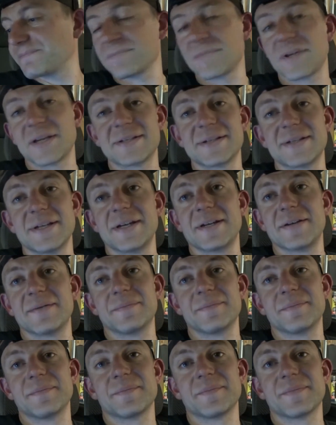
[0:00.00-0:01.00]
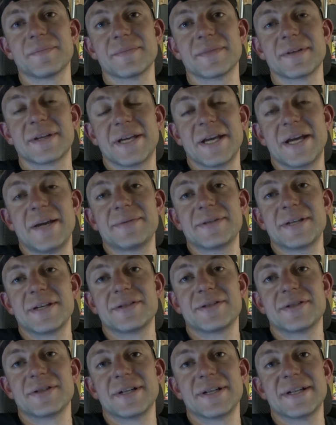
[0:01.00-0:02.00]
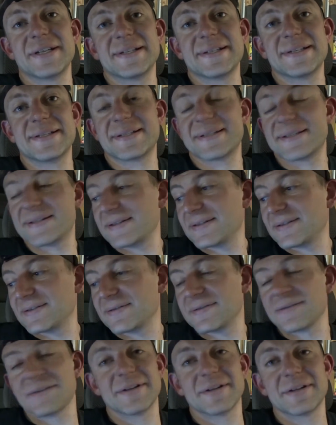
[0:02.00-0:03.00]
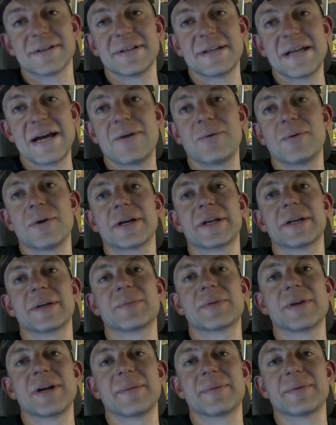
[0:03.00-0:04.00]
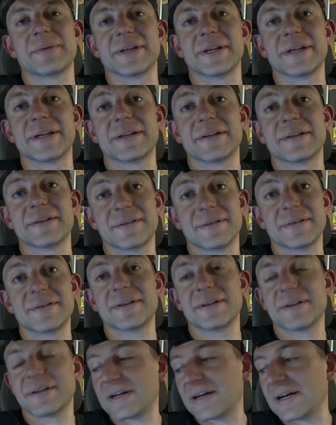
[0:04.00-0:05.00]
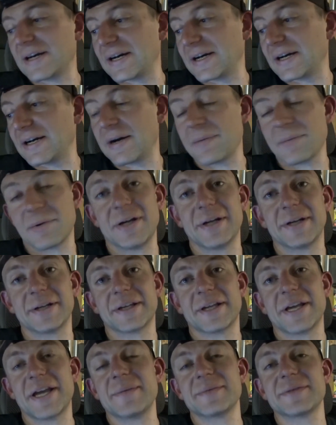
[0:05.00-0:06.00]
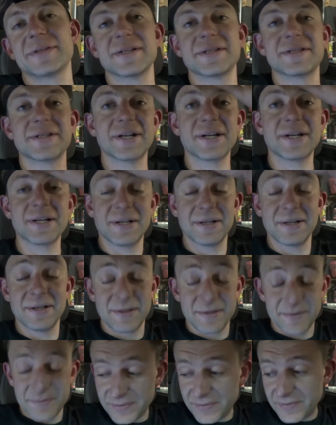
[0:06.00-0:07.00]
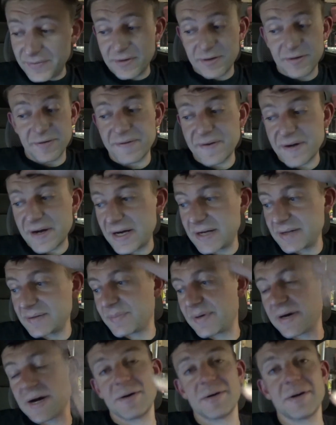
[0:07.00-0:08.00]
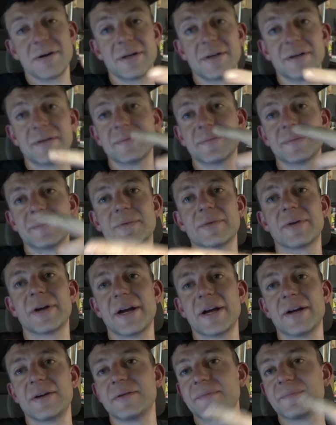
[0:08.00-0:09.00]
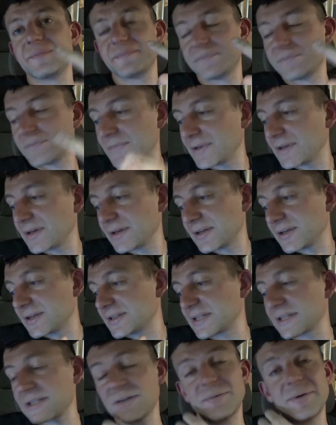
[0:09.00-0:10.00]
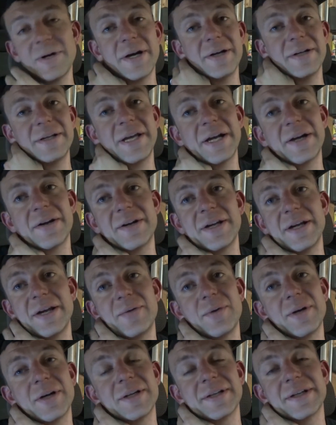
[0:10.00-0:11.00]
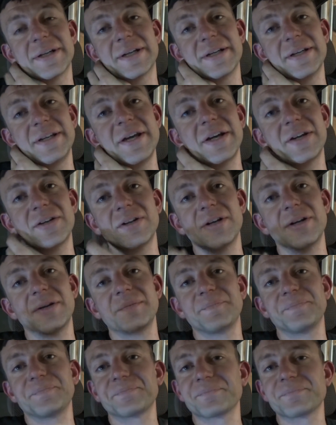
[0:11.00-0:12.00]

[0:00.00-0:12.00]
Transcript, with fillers: That's it. The cam sensor is not working properly. Uh, I'm calling the cam sensor. Verified power, ground, signal wire integrity. I wiggled the connector.